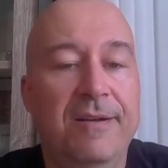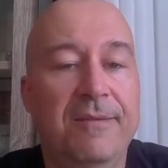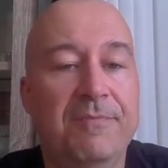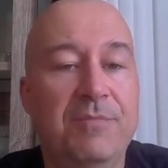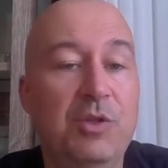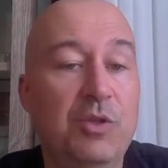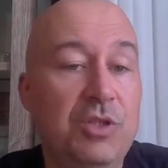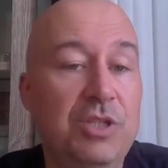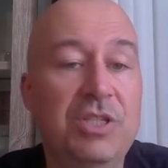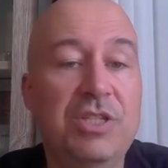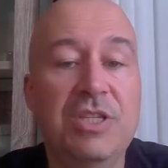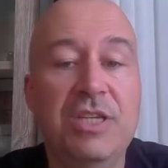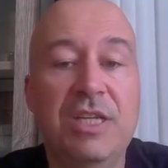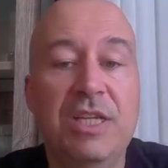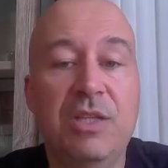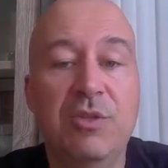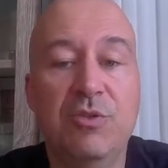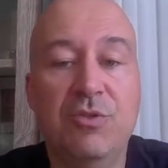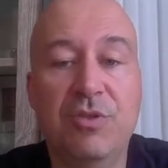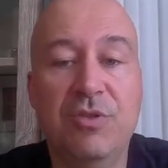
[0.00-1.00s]
So this is an
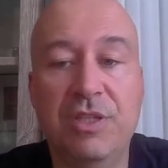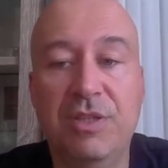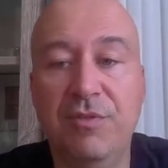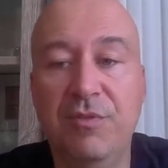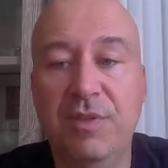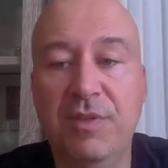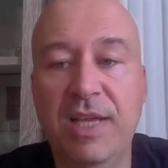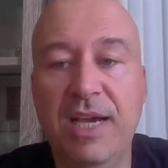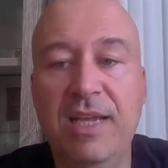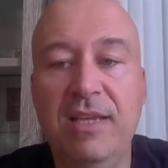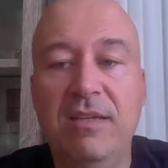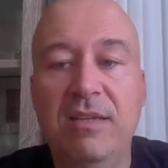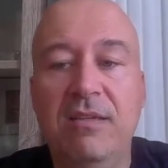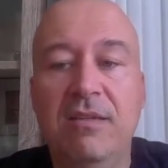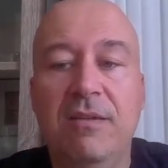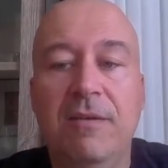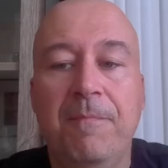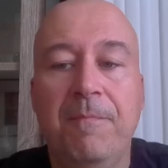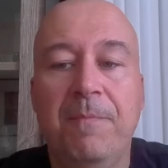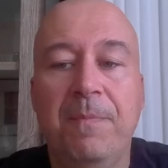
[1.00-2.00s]
illustrative line.
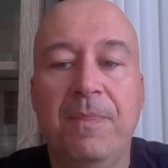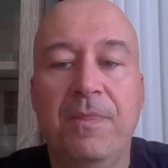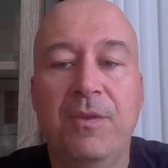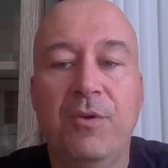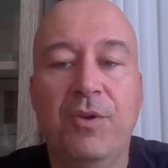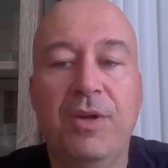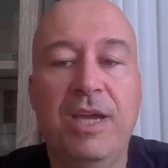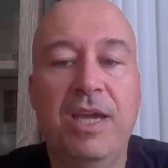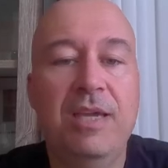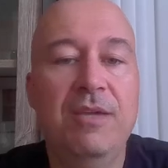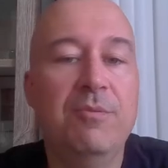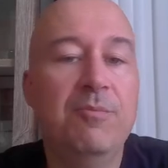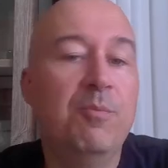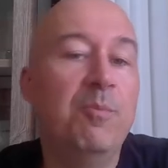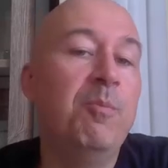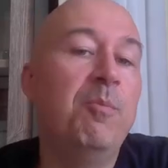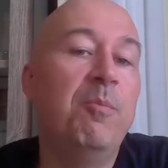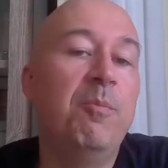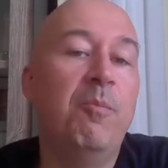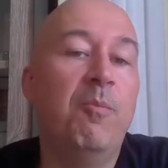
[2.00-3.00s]
Okay,
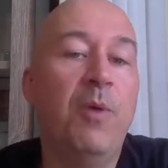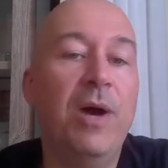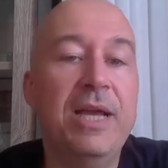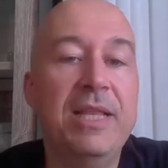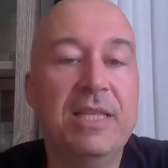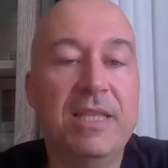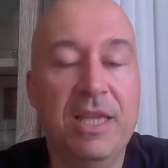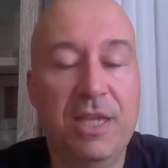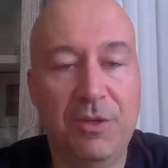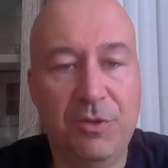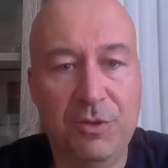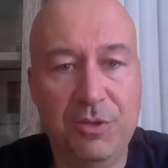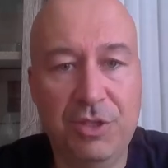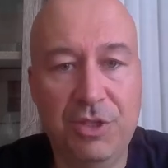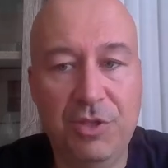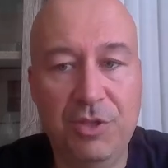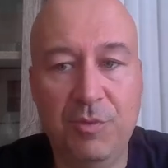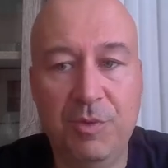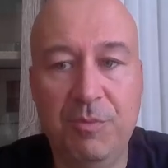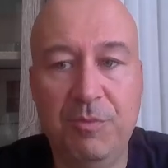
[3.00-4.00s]
white can
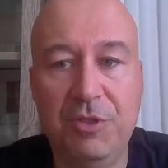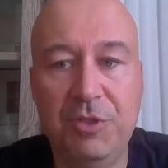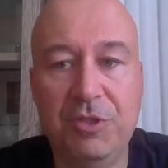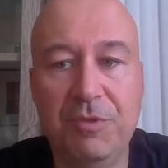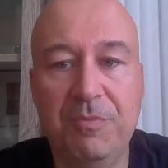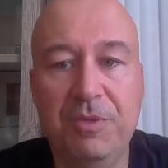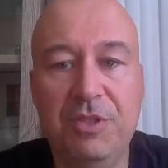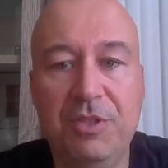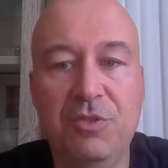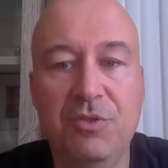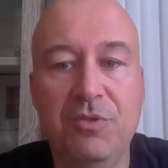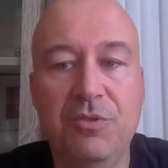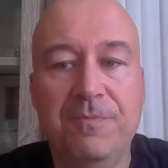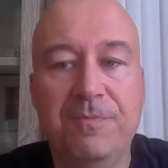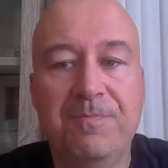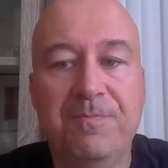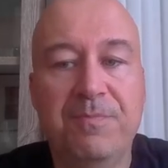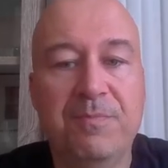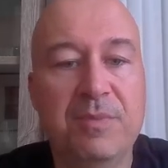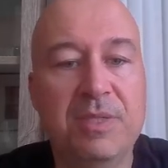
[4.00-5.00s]
continue with bishop b2,
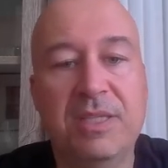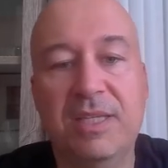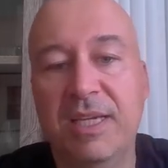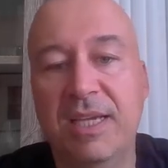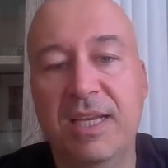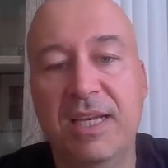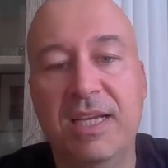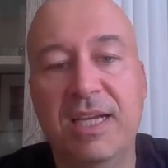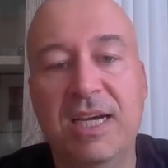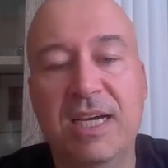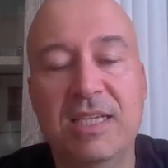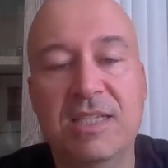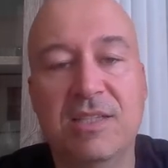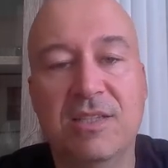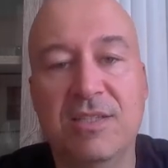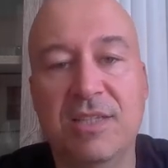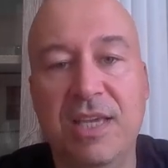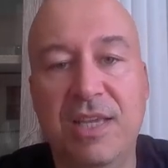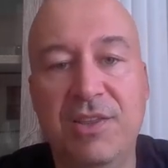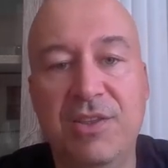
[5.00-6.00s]
but again
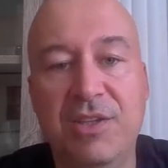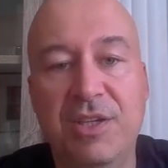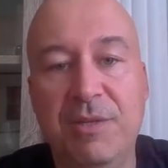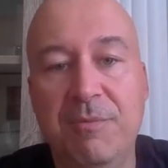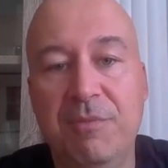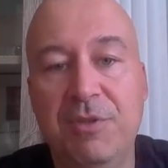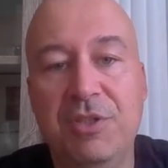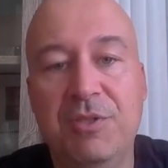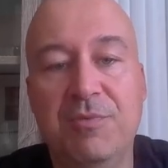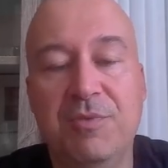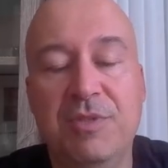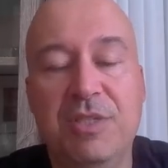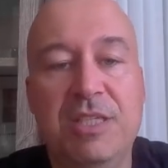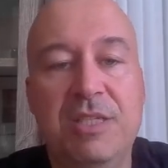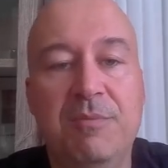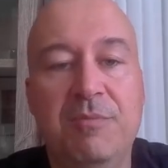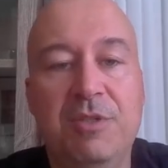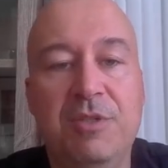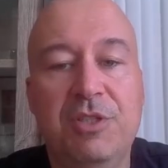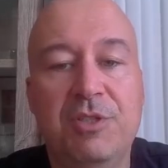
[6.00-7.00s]
castles a3, bishop
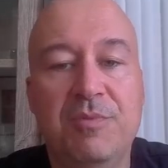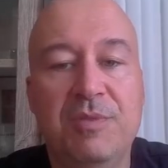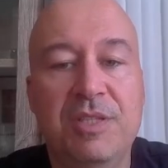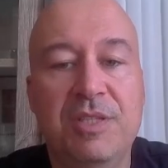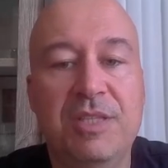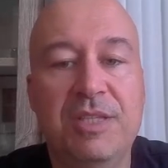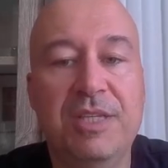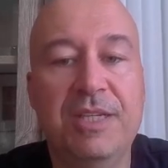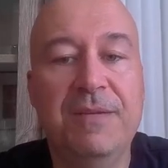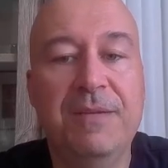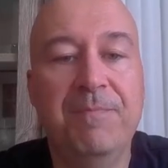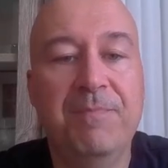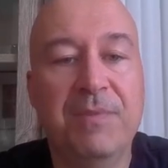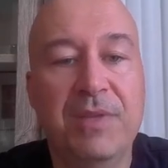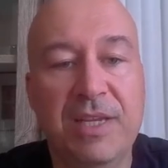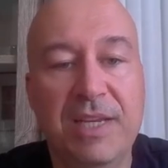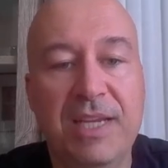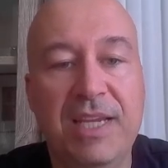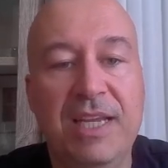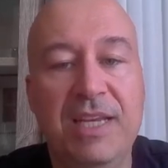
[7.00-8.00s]
c3,
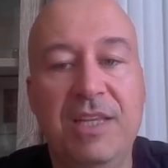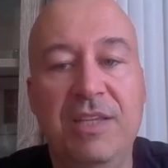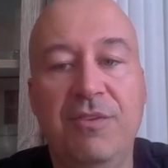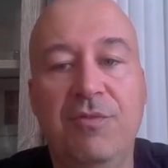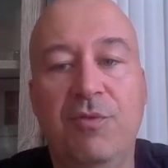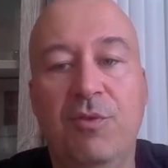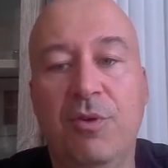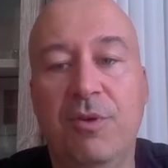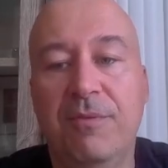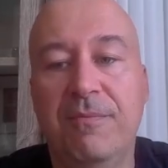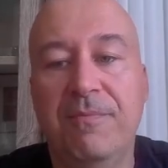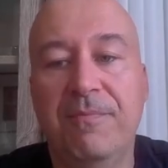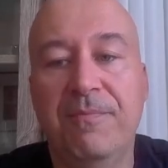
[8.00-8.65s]
and again e4.